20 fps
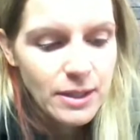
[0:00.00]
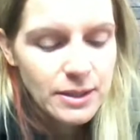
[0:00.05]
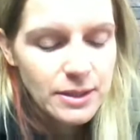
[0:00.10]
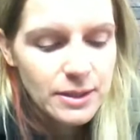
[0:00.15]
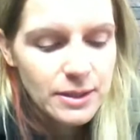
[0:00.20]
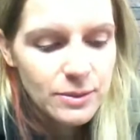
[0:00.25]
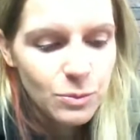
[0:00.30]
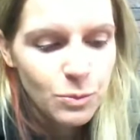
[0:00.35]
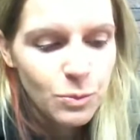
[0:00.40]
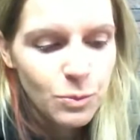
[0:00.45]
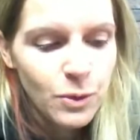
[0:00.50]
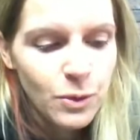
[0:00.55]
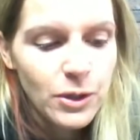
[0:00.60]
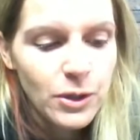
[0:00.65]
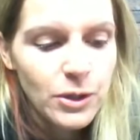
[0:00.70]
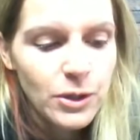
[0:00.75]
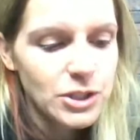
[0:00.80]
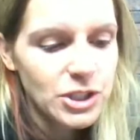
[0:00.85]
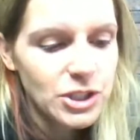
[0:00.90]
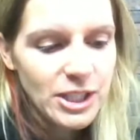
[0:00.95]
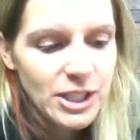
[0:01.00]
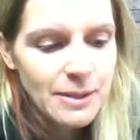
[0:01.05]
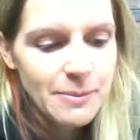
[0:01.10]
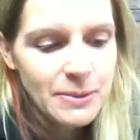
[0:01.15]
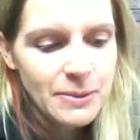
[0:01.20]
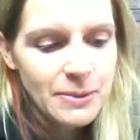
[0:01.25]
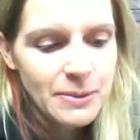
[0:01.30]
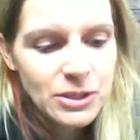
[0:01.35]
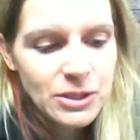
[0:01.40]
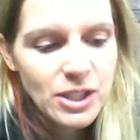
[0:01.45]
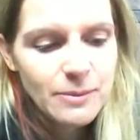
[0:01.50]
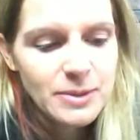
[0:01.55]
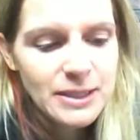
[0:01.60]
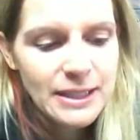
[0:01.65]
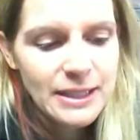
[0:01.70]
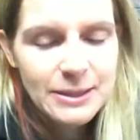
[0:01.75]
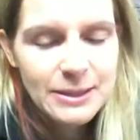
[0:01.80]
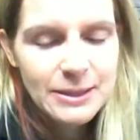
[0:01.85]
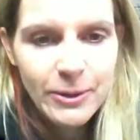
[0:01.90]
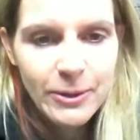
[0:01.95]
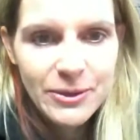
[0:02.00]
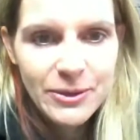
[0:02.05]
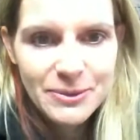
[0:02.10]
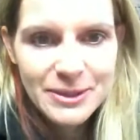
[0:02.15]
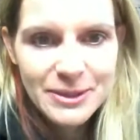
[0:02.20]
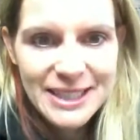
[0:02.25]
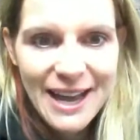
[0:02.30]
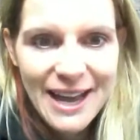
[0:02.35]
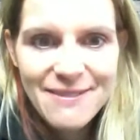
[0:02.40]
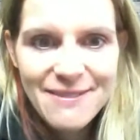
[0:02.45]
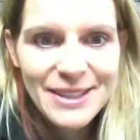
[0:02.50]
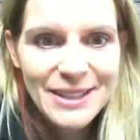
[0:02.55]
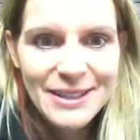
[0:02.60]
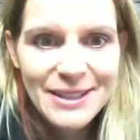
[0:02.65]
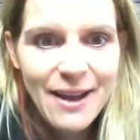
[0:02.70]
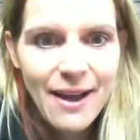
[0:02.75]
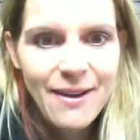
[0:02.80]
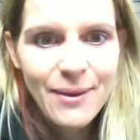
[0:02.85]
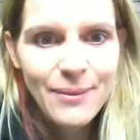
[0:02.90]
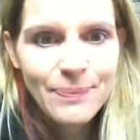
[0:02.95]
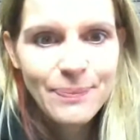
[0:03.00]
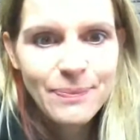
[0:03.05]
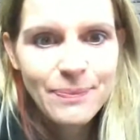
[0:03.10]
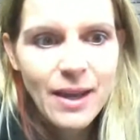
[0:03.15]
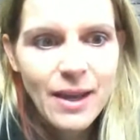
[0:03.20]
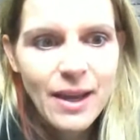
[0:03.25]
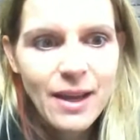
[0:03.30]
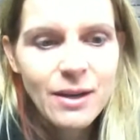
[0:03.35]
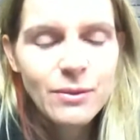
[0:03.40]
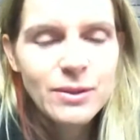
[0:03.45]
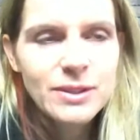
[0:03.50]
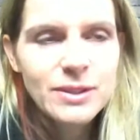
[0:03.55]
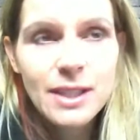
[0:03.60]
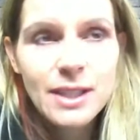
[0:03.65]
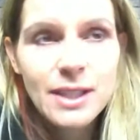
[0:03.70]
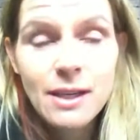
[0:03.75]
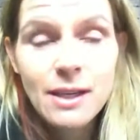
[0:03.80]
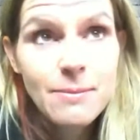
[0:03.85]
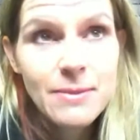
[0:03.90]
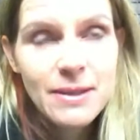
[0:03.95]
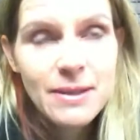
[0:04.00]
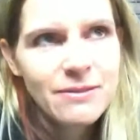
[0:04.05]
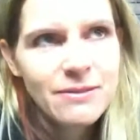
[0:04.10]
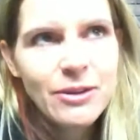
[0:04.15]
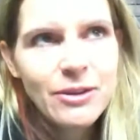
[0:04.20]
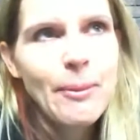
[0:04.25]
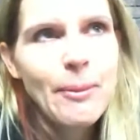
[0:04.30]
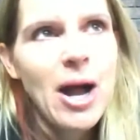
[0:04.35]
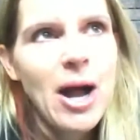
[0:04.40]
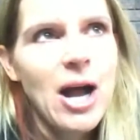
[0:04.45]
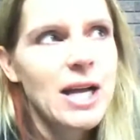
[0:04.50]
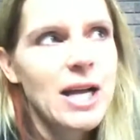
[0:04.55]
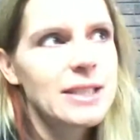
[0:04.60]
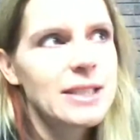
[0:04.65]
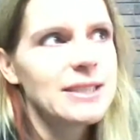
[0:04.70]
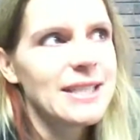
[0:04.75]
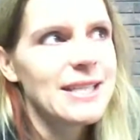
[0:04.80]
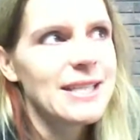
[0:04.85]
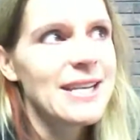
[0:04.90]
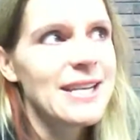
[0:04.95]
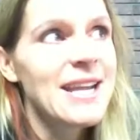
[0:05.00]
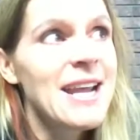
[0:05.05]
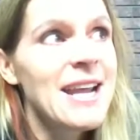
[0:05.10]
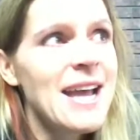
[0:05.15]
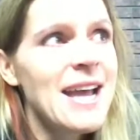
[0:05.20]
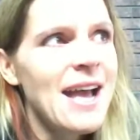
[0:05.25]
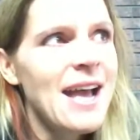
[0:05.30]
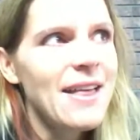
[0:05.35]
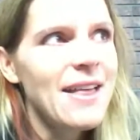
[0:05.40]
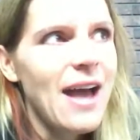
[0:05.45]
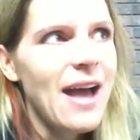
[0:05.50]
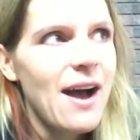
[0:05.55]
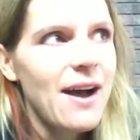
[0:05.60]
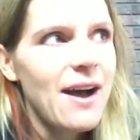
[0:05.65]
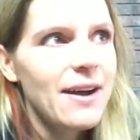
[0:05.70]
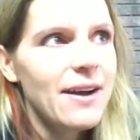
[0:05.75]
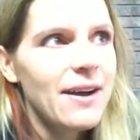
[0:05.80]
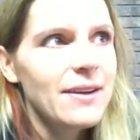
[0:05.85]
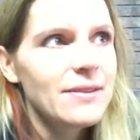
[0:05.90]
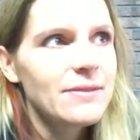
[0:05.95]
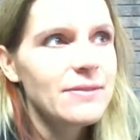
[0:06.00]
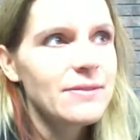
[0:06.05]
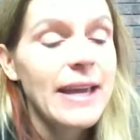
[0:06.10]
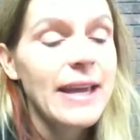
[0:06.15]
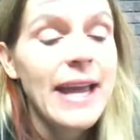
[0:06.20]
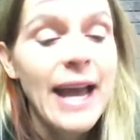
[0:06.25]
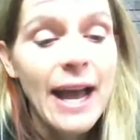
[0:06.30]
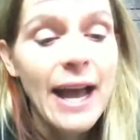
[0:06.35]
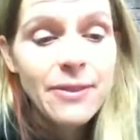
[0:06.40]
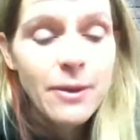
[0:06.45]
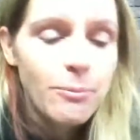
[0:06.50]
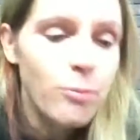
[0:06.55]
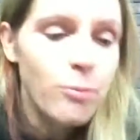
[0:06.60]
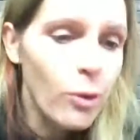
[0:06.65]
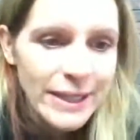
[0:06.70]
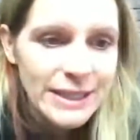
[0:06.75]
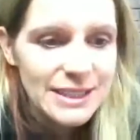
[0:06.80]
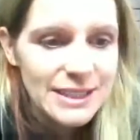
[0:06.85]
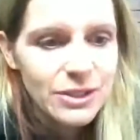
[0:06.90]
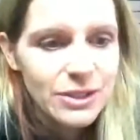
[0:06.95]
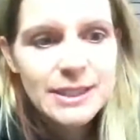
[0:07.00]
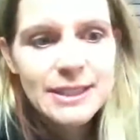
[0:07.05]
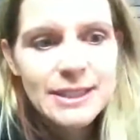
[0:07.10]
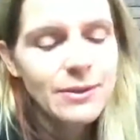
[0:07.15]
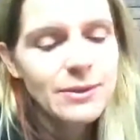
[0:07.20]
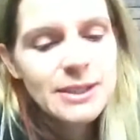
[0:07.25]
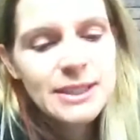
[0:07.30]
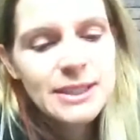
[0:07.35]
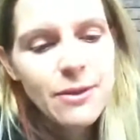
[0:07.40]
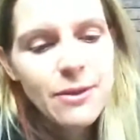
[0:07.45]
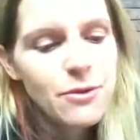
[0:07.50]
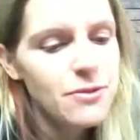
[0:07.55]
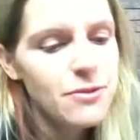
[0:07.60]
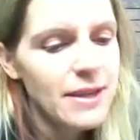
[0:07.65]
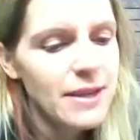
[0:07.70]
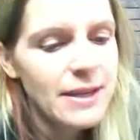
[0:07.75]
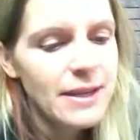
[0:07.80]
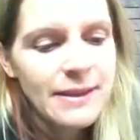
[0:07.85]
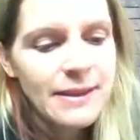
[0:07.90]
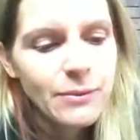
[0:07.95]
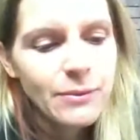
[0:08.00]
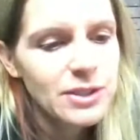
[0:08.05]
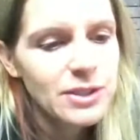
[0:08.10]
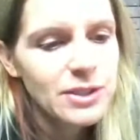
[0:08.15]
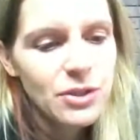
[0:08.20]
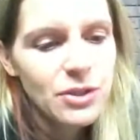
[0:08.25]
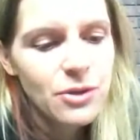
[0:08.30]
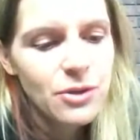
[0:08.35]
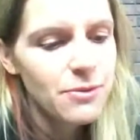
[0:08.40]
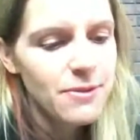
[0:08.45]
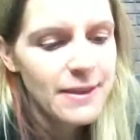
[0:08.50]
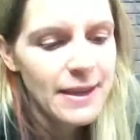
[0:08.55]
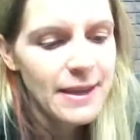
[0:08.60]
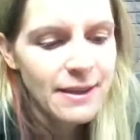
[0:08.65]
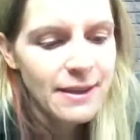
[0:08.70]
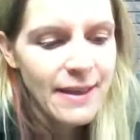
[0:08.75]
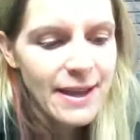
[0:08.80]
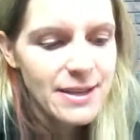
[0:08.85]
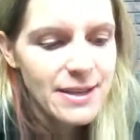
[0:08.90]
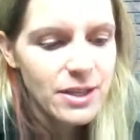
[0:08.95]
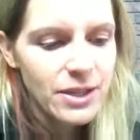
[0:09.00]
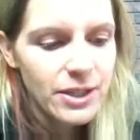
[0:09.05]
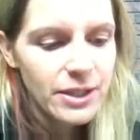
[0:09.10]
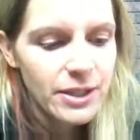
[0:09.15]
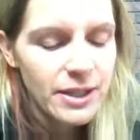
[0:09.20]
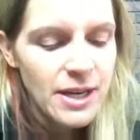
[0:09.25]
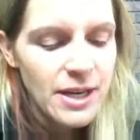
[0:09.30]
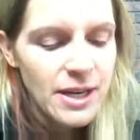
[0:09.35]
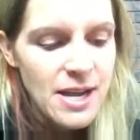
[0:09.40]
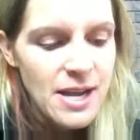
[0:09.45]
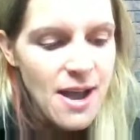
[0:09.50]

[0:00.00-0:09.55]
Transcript: this world championships that Spartan was having, and it was going to be in Vermont, and they had the point series. That was the other thing that was a new thing that year.